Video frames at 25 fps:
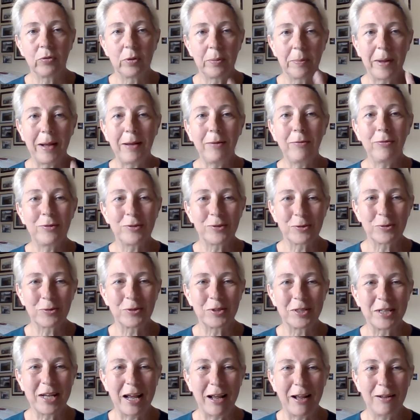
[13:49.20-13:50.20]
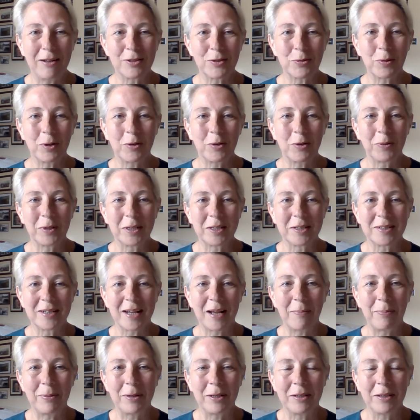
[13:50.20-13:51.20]
mouth, so swallowing a
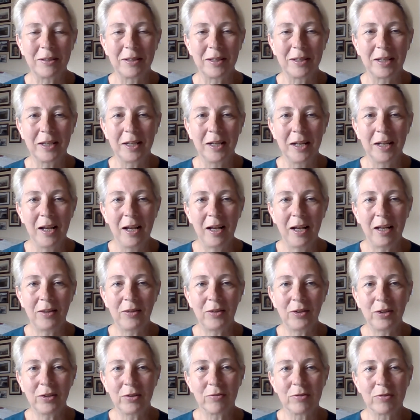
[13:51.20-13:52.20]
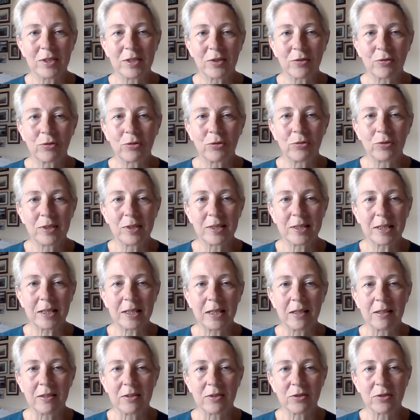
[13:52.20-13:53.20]
tablet a day, and the other is through the
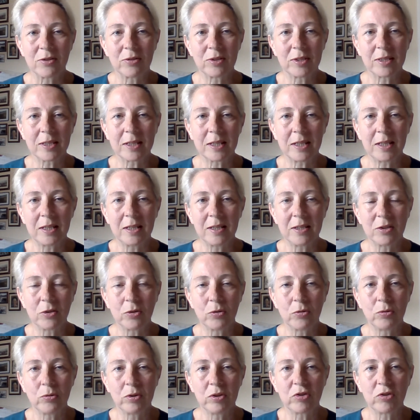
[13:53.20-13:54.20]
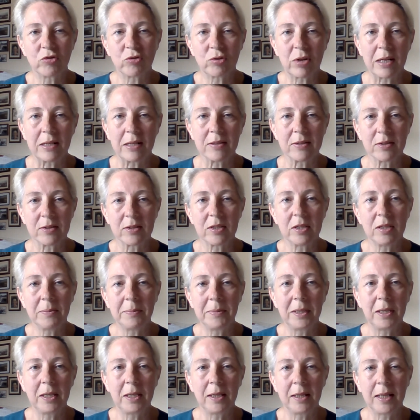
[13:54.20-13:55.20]
skin. So the skin is known as
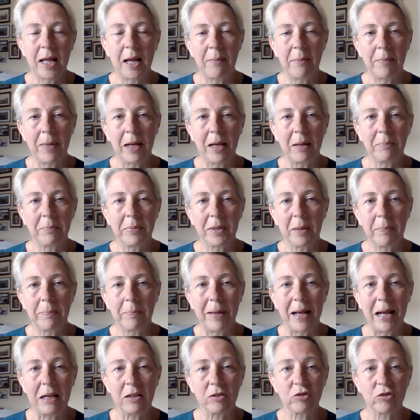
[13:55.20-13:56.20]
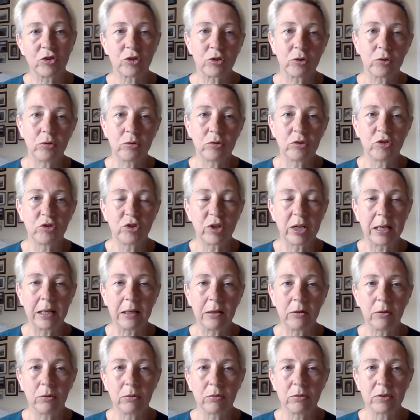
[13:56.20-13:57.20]
transdermal, and that might be a patch or a
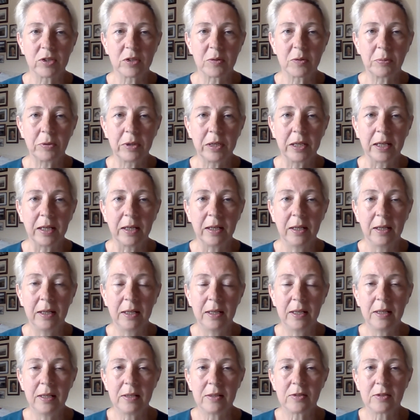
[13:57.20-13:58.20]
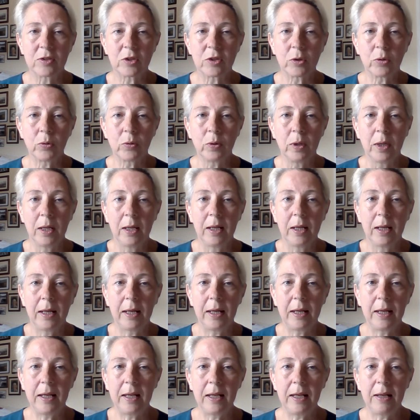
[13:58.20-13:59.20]
gel or a spray. So
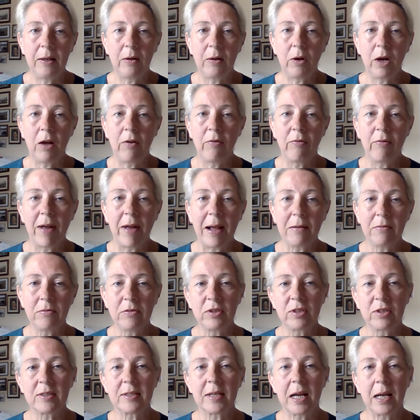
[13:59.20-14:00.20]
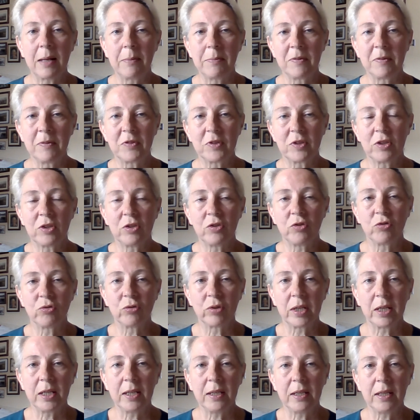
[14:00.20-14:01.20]
around the time of
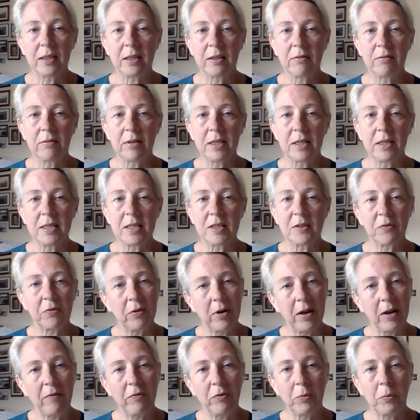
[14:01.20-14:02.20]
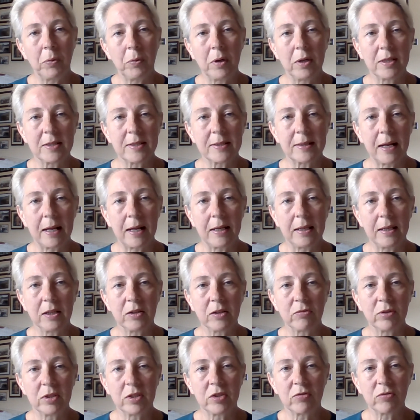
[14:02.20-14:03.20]
surgery, there is for everyone a slight
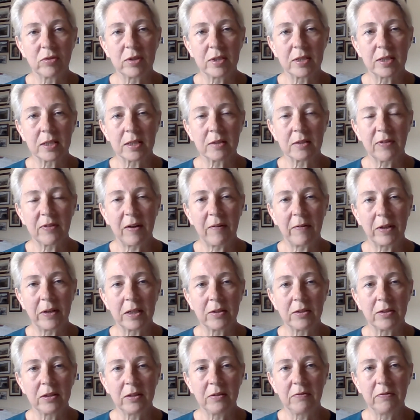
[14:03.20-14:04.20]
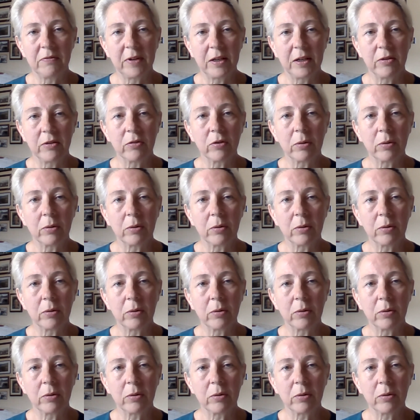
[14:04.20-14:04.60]
increased risk of having a deep vein